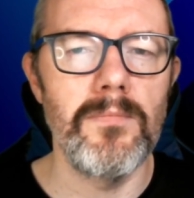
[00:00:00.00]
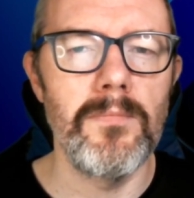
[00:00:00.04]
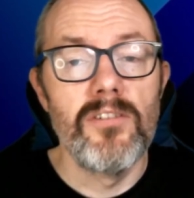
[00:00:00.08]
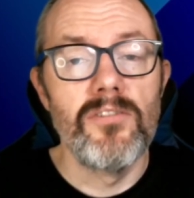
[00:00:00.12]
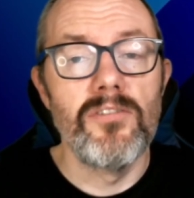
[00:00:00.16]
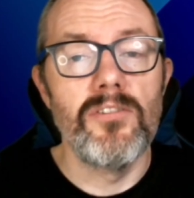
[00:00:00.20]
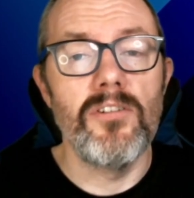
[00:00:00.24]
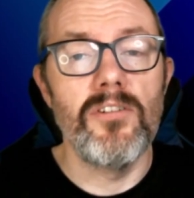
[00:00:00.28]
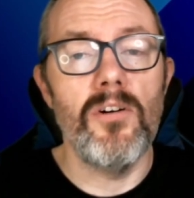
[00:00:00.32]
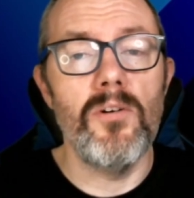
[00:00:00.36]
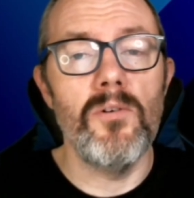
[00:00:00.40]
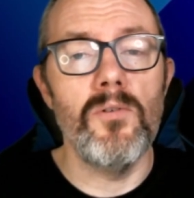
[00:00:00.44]

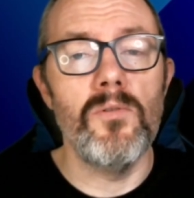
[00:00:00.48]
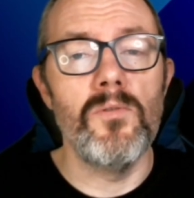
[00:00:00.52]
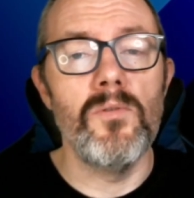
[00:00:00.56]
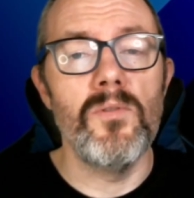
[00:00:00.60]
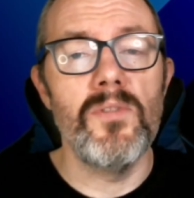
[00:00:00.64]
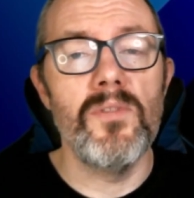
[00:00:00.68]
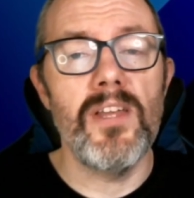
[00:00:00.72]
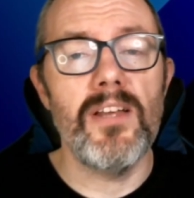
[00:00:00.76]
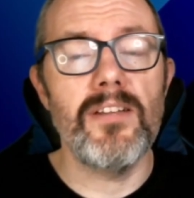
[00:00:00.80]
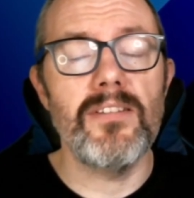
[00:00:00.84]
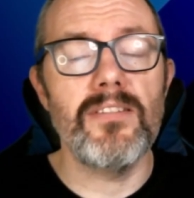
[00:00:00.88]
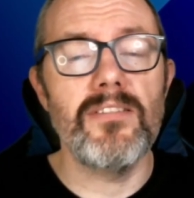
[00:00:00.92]
So
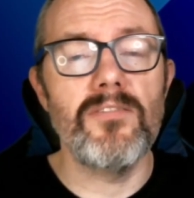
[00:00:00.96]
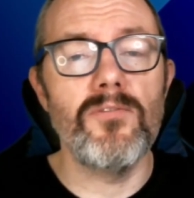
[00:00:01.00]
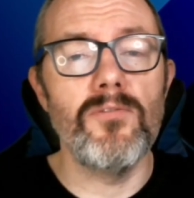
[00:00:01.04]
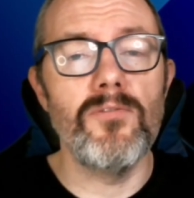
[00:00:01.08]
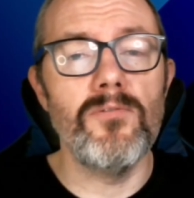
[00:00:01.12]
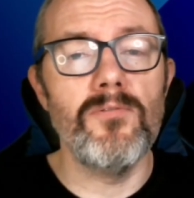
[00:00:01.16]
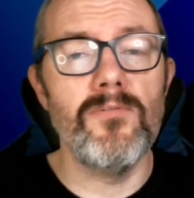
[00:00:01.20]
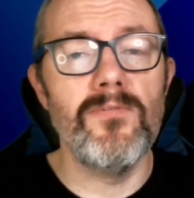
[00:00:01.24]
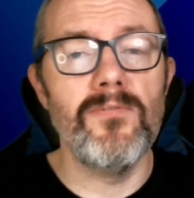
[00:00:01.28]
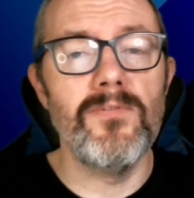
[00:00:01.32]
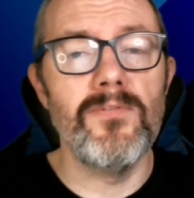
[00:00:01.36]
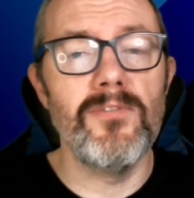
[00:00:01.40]
that's
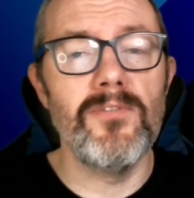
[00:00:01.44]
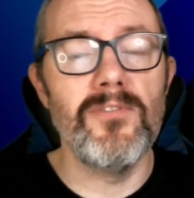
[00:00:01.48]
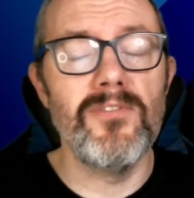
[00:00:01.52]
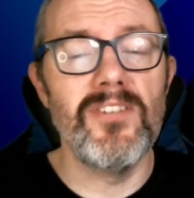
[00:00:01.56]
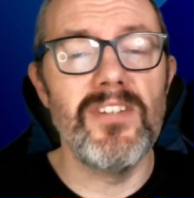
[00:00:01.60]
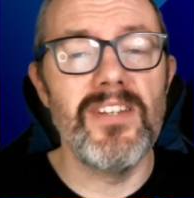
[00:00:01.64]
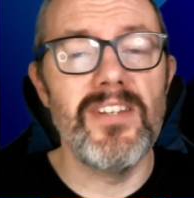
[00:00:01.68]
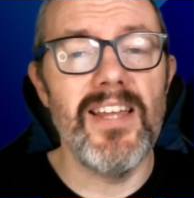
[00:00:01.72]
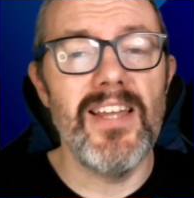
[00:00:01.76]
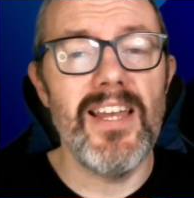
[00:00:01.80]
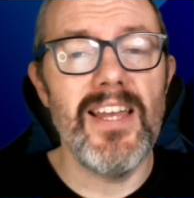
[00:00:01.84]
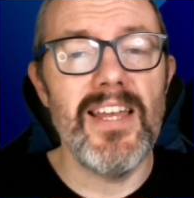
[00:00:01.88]
all for
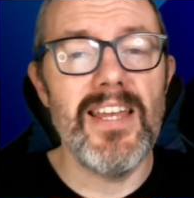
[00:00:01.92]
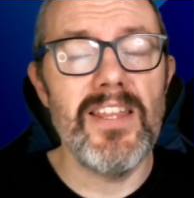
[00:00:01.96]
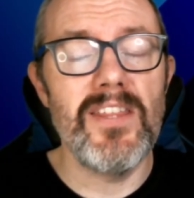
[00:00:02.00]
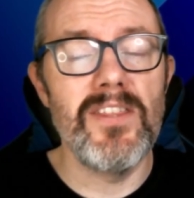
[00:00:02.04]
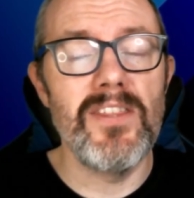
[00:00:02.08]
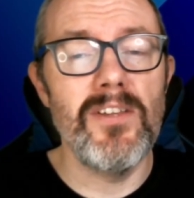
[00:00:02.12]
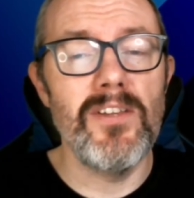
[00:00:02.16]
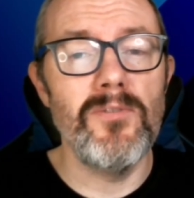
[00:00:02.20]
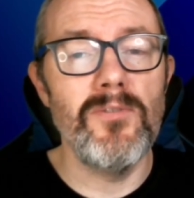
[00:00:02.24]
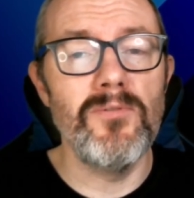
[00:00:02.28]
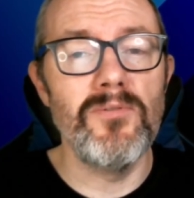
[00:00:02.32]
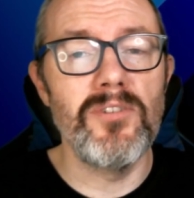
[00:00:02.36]
today.
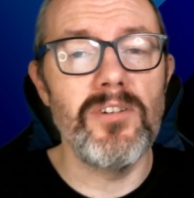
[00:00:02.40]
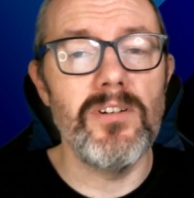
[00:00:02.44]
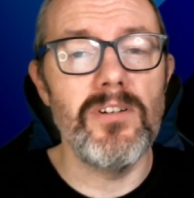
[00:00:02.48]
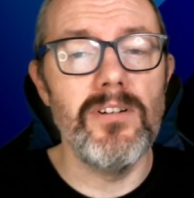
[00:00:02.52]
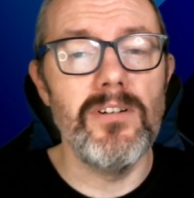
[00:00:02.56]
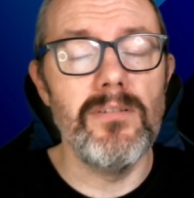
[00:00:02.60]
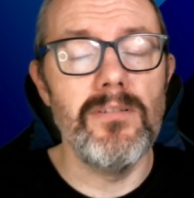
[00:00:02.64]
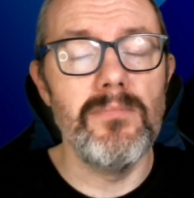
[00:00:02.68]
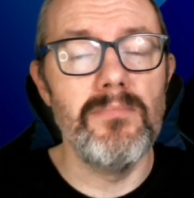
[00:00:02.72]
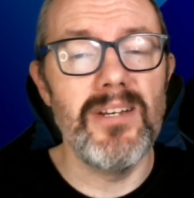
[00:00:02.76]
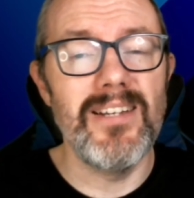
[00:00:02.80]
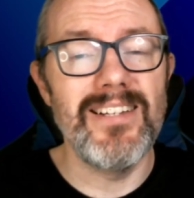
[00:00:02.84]
Those
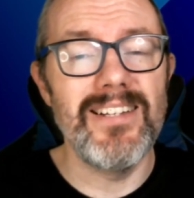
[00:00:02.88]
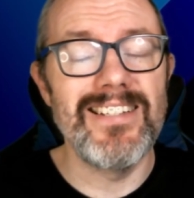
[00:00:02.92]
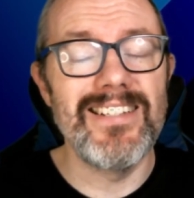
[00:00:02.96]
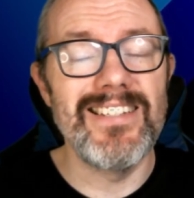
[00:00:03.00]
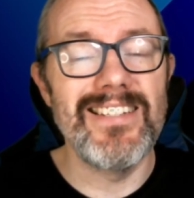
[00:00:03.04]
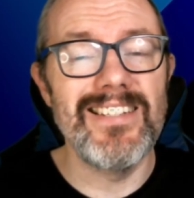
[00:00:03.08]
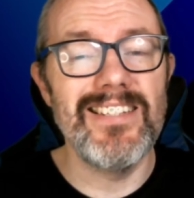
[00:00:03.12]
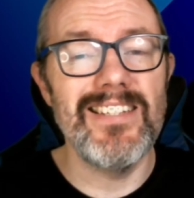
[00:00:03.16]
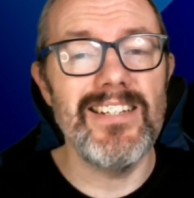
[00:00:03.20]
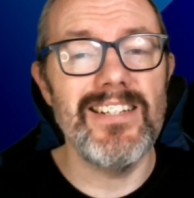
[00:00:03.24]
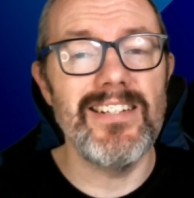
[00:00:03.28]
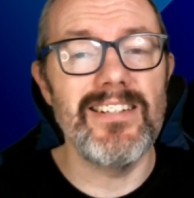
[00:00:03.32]
are my
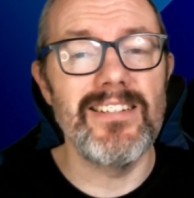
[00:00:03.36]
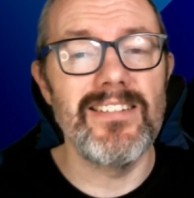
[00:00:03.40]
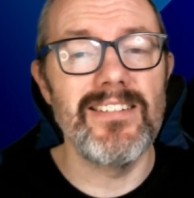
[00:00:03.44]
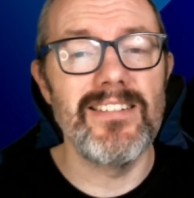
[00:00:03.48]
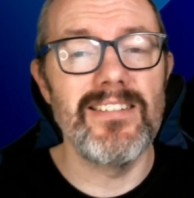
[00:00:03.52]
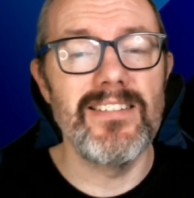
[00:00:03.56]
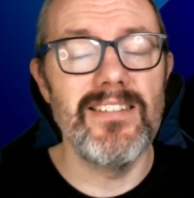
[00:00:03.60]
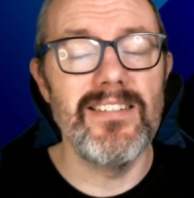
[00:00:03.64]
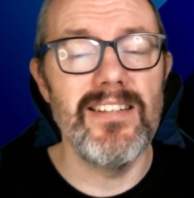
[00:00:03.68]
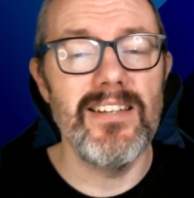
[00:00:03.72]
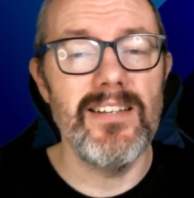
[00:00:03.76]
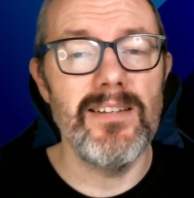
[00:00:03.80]
6
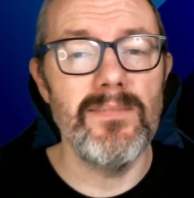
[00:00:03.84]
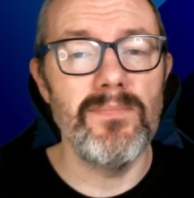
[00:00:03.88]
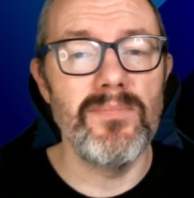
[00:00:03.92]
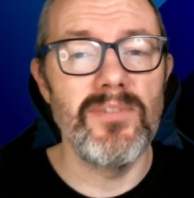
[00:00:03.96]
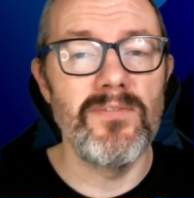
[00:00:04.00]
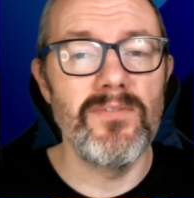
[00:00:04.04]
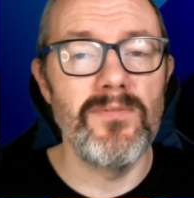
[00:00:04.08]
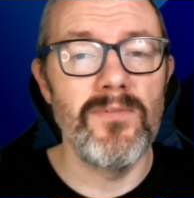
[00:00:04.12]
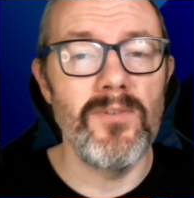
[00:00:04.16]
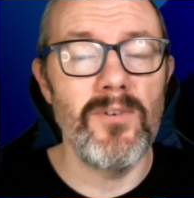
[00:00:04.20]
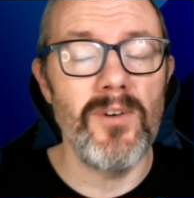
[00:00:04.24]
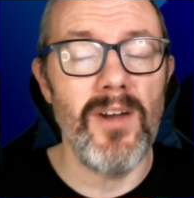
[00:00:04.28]
tips
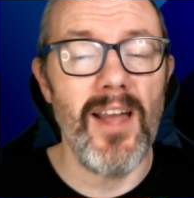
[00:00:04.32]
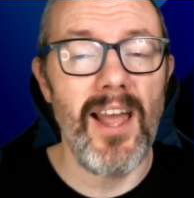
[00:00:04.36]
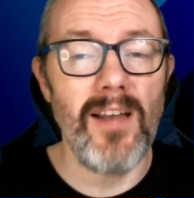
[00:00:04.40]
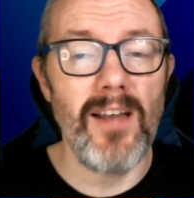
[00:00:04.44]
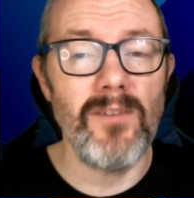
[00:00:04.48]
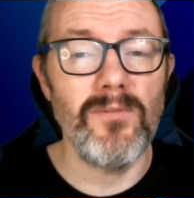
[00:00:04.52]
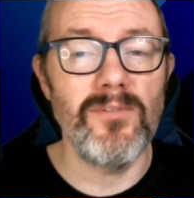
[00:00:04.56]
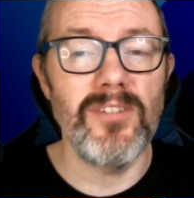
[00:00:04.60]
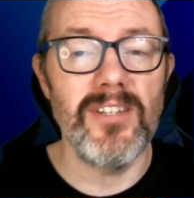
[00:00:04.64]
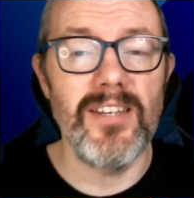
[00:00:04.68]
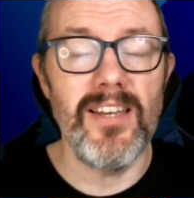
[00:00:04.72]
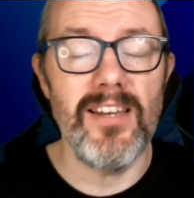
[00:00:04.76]
for
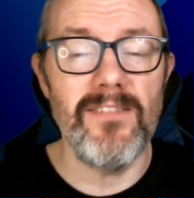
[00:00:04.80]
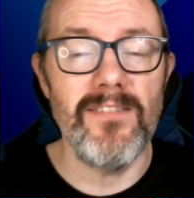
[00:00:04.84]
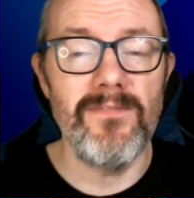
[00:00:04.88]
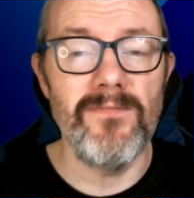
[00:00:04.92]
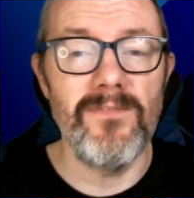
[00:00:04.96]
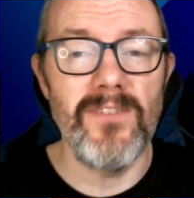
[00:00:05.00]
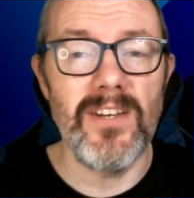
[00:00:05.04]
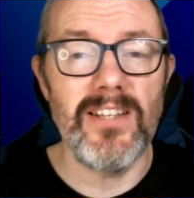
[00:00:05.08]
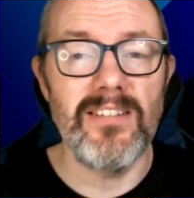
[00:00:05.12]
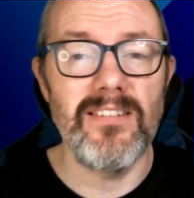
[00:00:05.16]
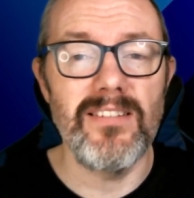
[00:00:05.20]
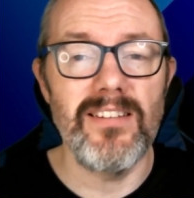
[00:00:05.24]
how to get
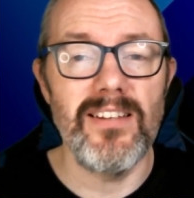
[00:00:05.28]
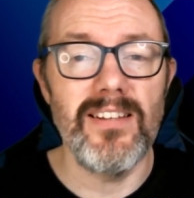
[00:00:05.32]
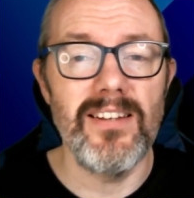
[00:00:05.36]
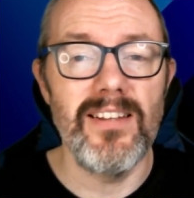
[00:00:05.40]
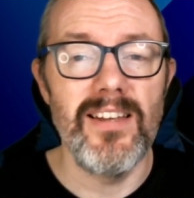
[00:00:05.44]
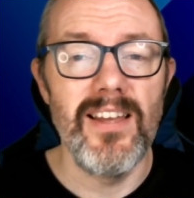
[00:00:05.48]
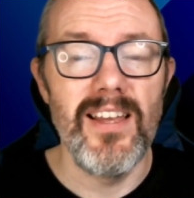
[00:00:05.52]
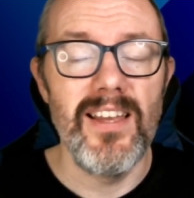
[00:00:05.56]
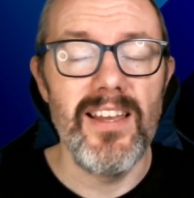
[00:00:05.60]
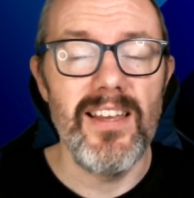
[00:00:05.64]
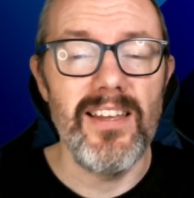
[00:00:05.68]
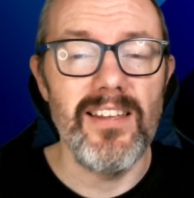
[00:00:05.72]
invested
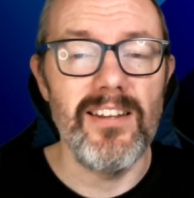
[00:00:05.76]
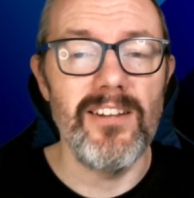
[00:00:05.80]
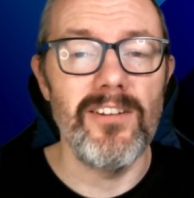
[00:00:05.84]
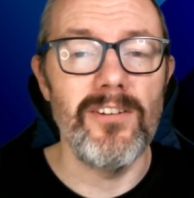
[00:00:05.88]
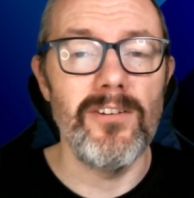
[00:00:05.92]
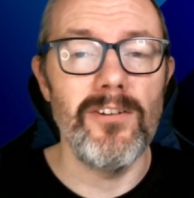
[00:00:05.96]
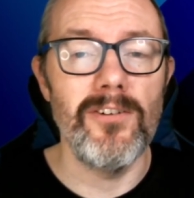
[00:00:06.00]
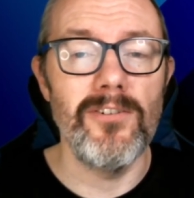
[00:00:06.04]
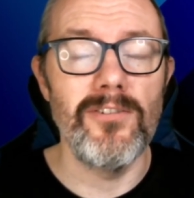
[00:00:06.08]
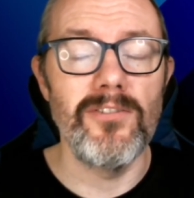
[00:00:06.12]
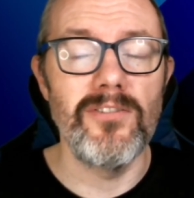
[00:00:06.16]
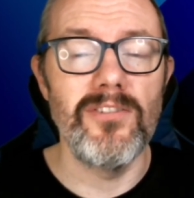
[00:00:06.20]
in a
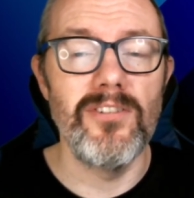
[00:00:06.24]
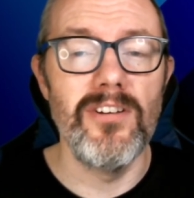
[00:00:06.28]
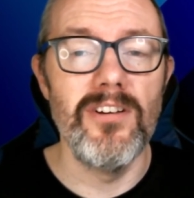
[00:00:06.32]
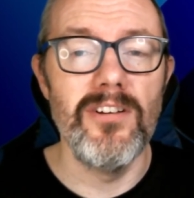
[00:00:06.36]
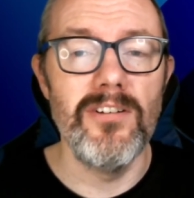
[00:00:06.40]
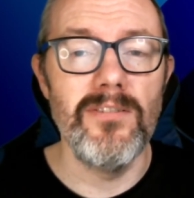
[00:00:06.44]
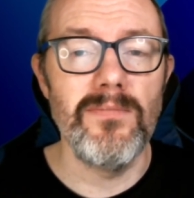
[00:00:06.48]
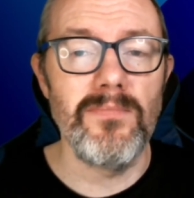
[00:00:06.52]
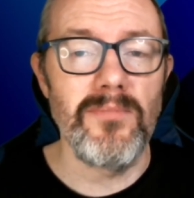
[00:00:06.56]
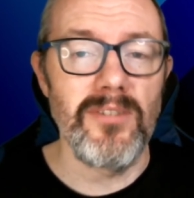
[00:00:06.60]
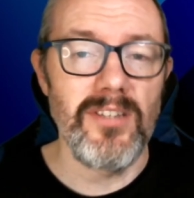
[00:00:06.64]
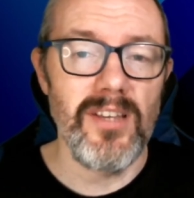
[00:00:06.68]

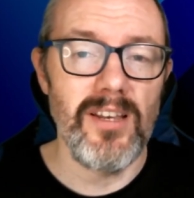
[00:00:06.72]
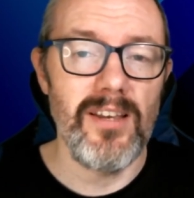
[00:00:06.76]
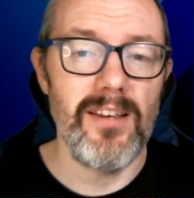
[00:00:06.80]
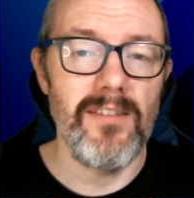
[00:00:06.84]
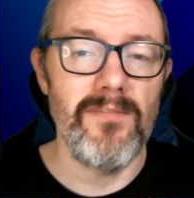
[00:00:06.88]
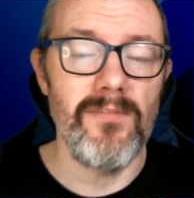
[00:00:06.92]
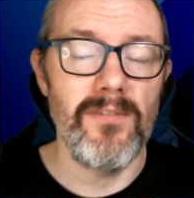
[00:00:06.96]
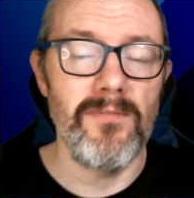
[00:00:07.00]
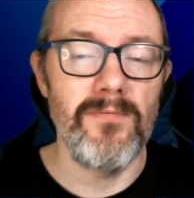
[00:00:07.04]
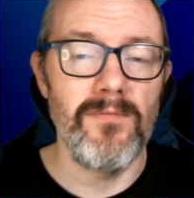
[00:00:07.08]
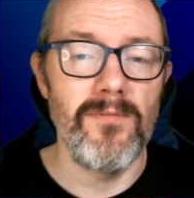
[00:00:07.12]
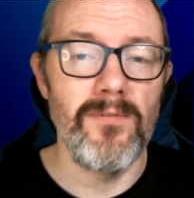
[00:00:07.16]
long-term
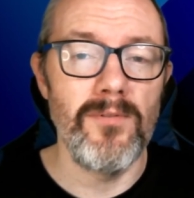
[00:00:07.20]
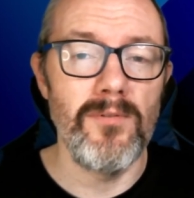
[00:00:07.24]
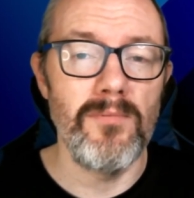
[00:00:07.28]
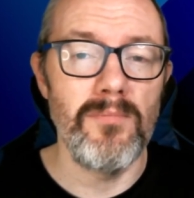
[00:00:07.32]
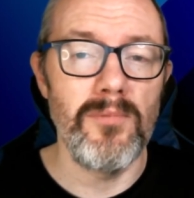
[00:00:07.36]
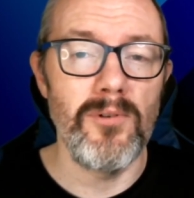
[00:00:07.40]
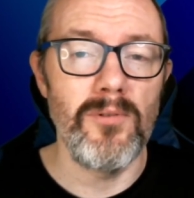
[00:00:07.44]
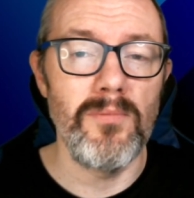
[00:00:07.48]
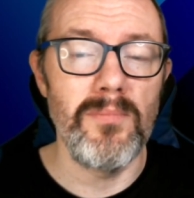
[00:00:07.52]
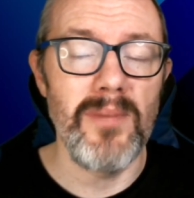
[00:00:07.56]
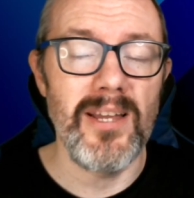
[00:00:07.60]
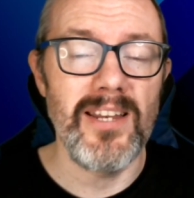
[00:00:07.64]
save in
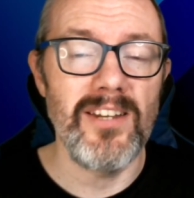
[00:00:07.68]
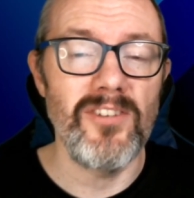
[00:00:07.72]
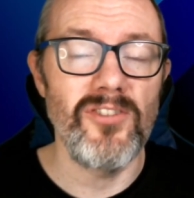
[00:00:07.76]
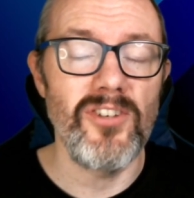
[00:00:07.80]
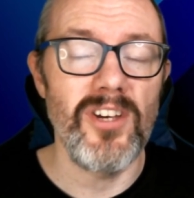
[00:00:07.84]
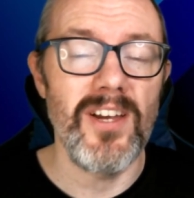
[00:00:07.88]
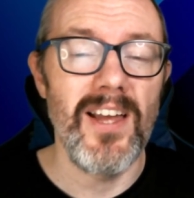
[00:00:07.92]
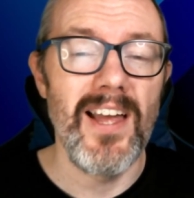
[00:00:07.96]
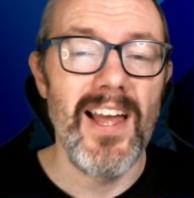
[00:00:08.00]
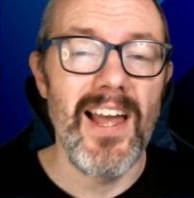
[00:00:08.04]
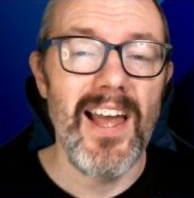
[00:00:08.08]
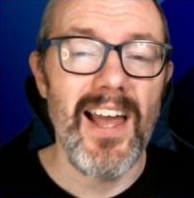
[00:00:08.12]
Football
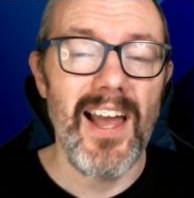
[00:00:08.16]
Manager.